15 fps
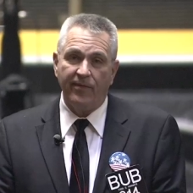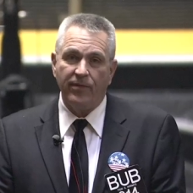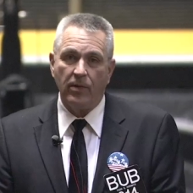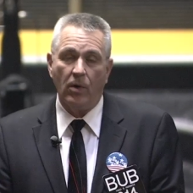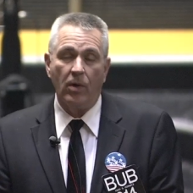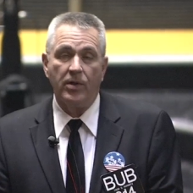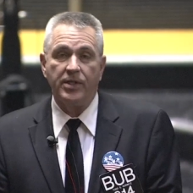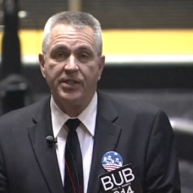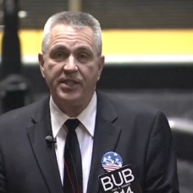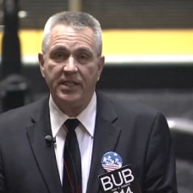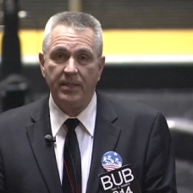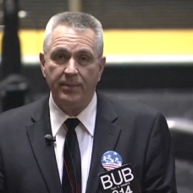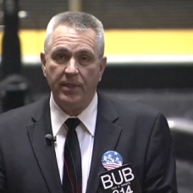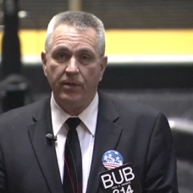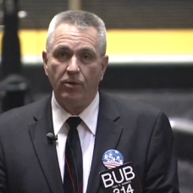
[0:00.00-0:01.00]
the floor of the
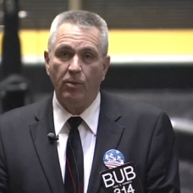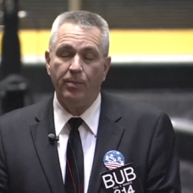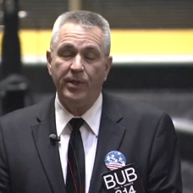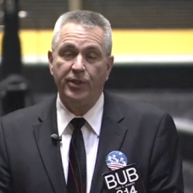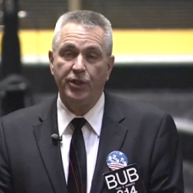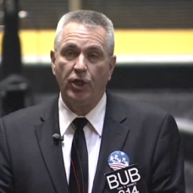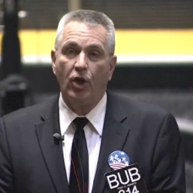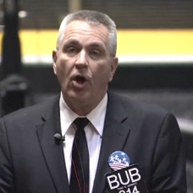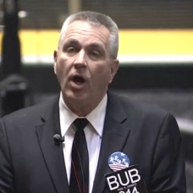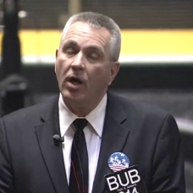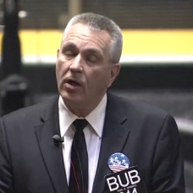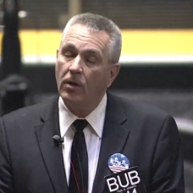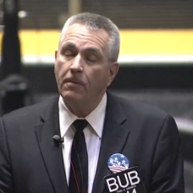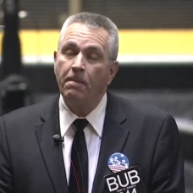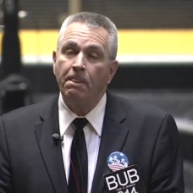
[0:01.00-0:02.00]
CME Group in
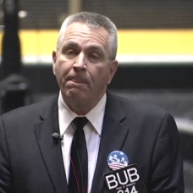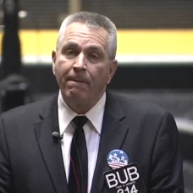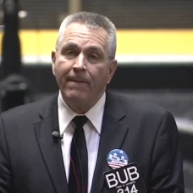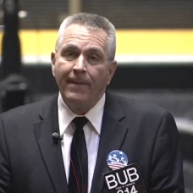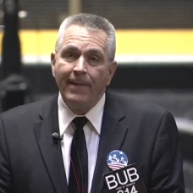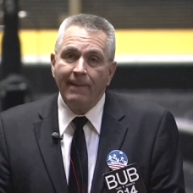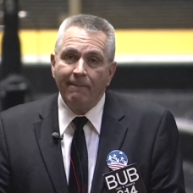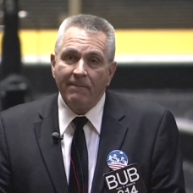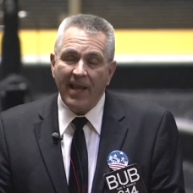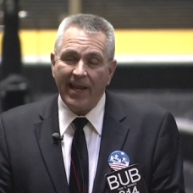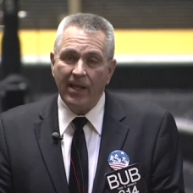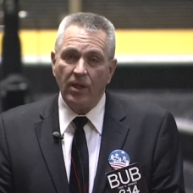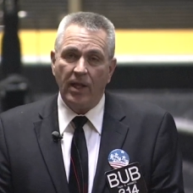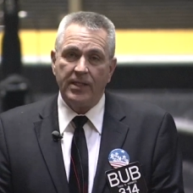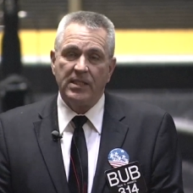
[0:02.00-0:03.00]
Chicago,
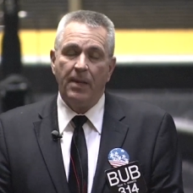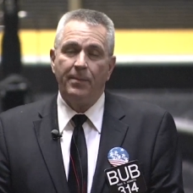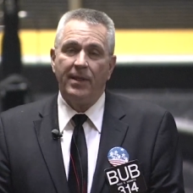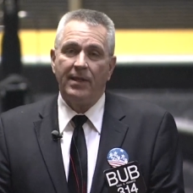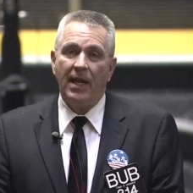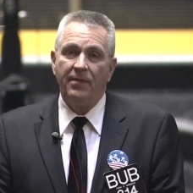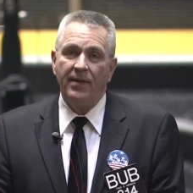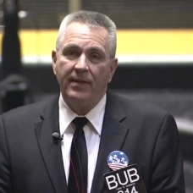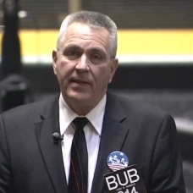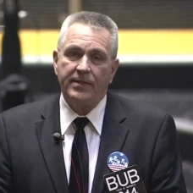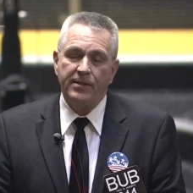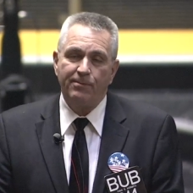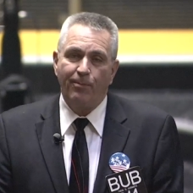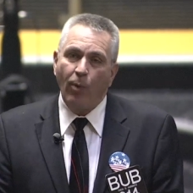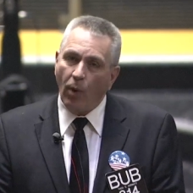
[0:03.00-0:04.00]
taking a look at something that I think that's
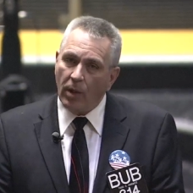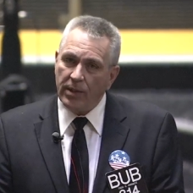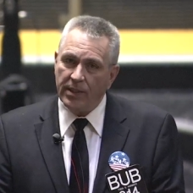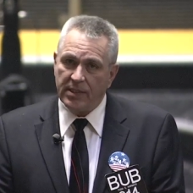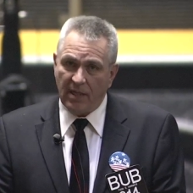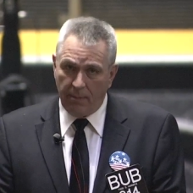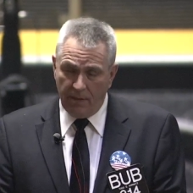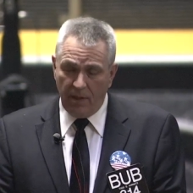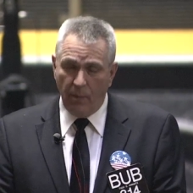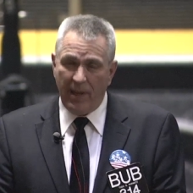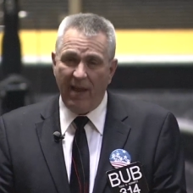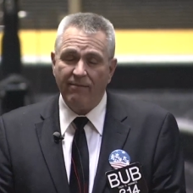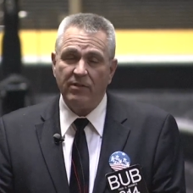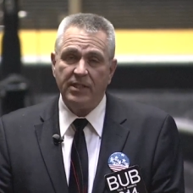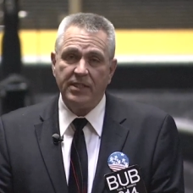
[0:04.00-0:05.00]
important and something that we
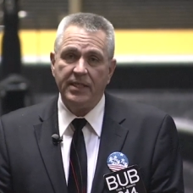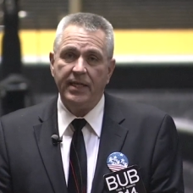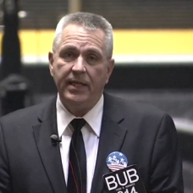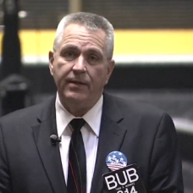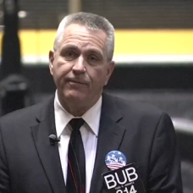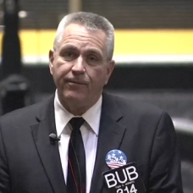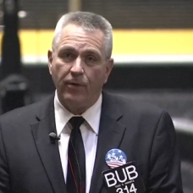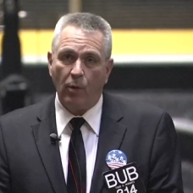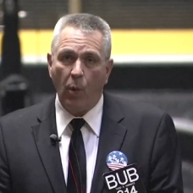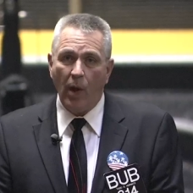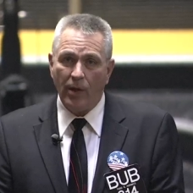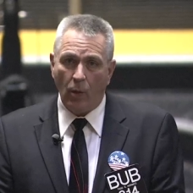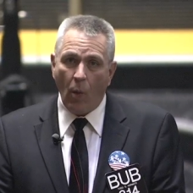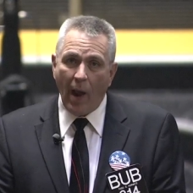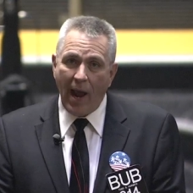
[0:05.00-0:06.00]
haven't seen for
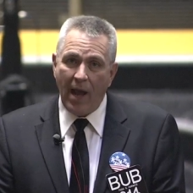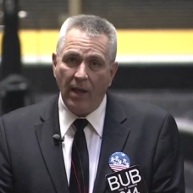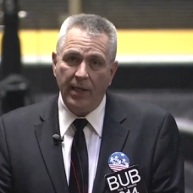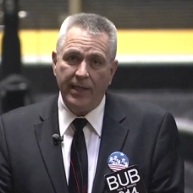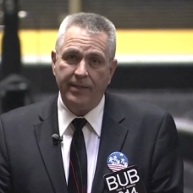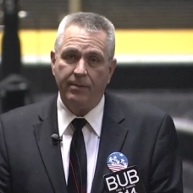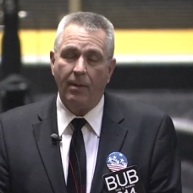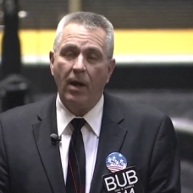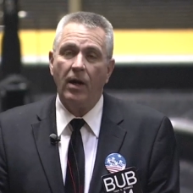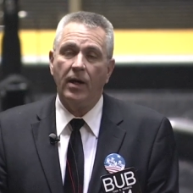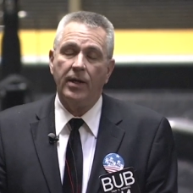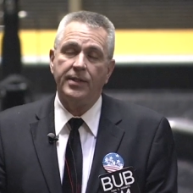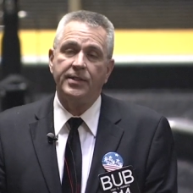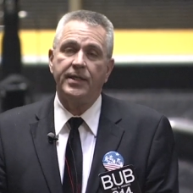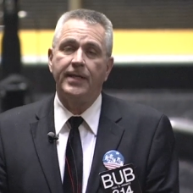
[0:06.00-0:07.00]
quite a while in the
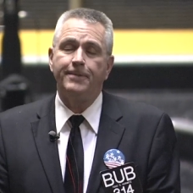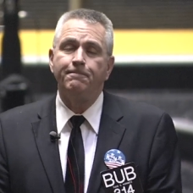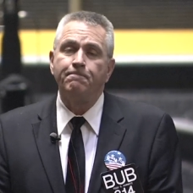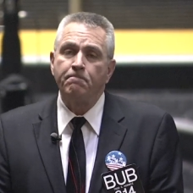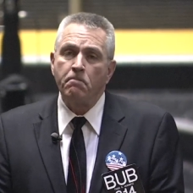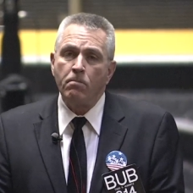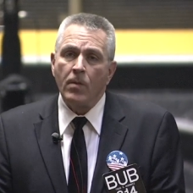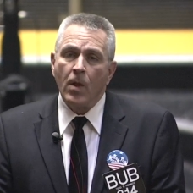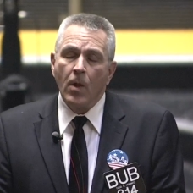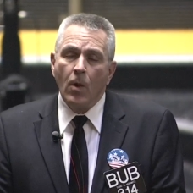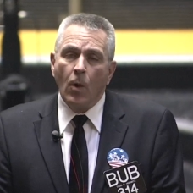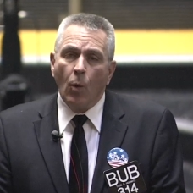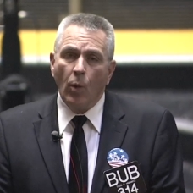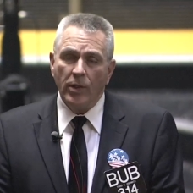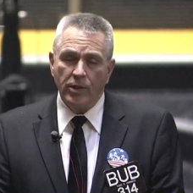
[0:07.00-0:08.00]
markets. And
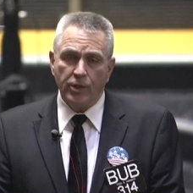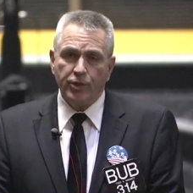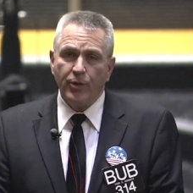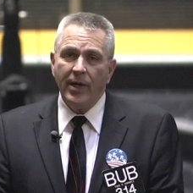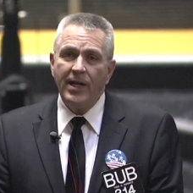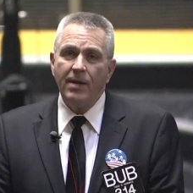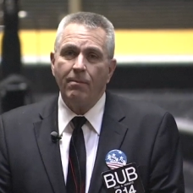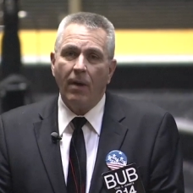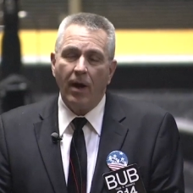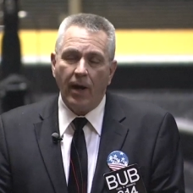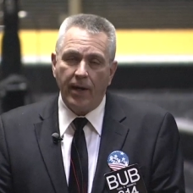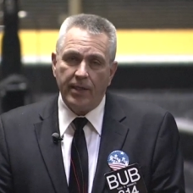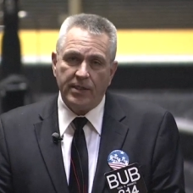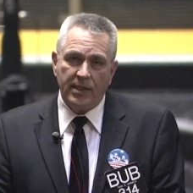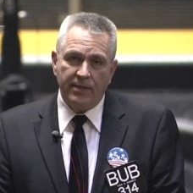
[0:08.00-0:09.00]
when you're trading
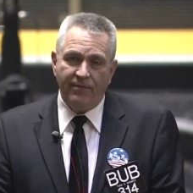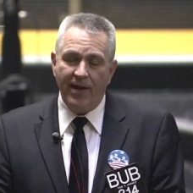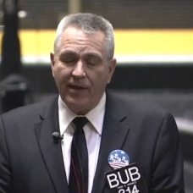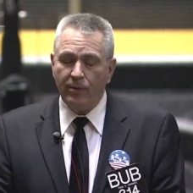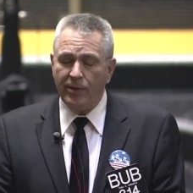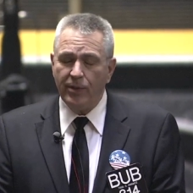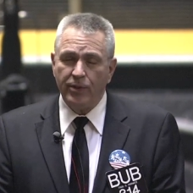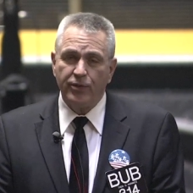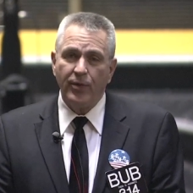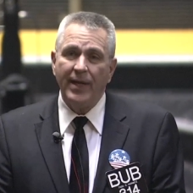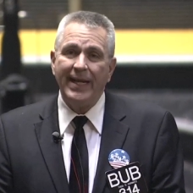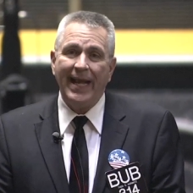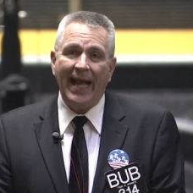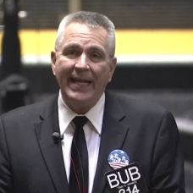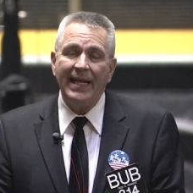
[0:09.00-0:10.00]
markets, in fact, when you're
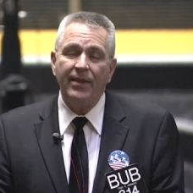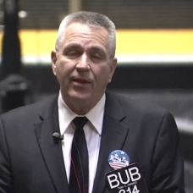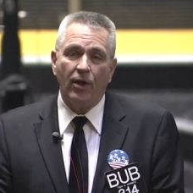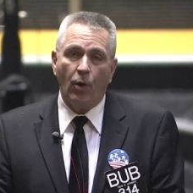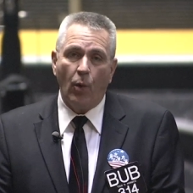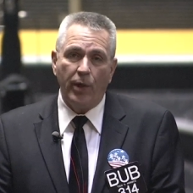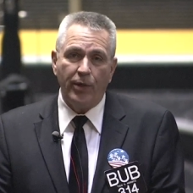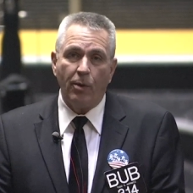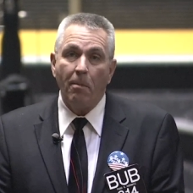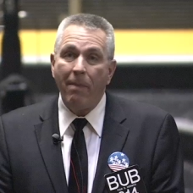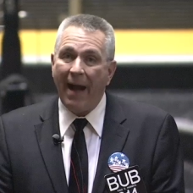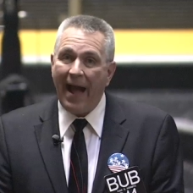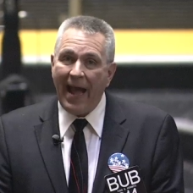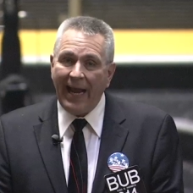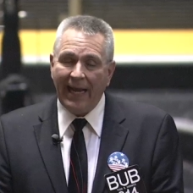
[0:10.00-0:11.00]
trading anything or when you're
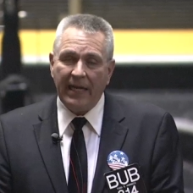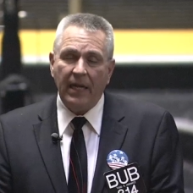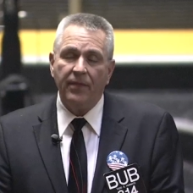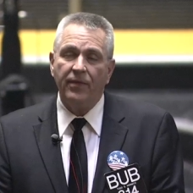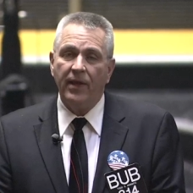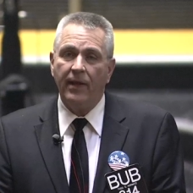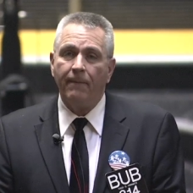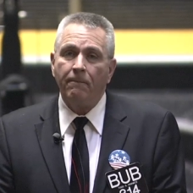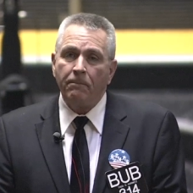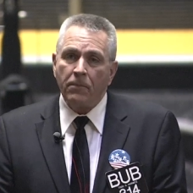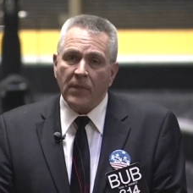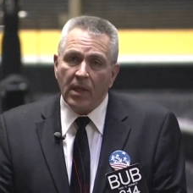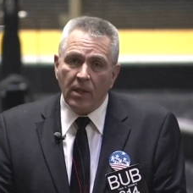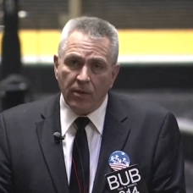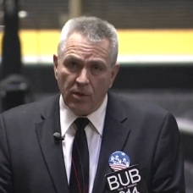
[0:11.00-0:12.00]
buying anything,
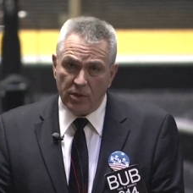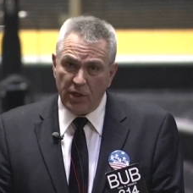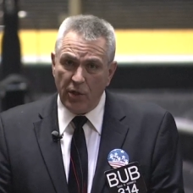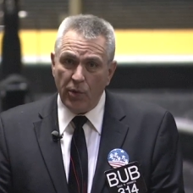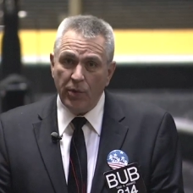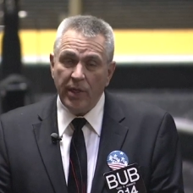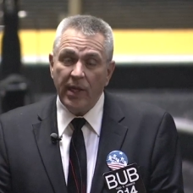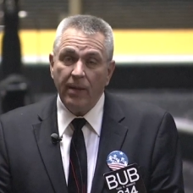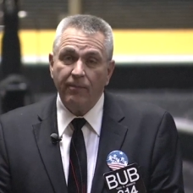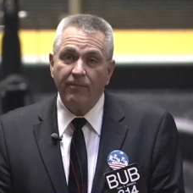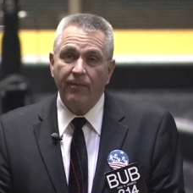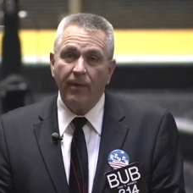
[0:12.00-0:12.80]
there's a unique